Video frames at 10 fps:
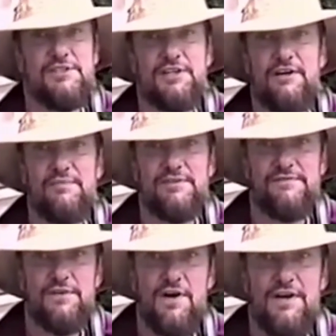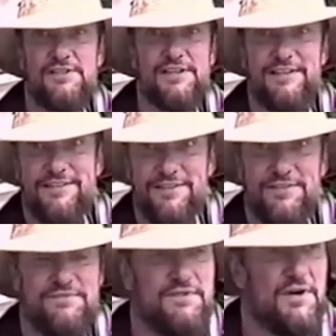Shelburne Falls, like during
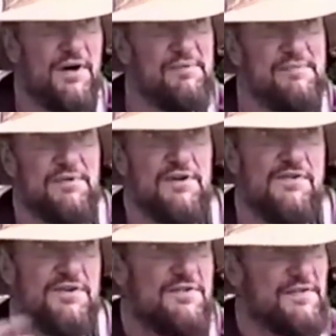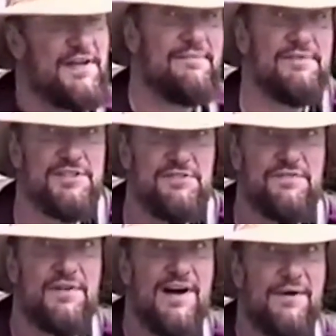the fall, people going over that Bridge of
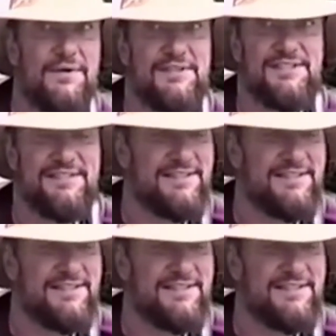Flowers and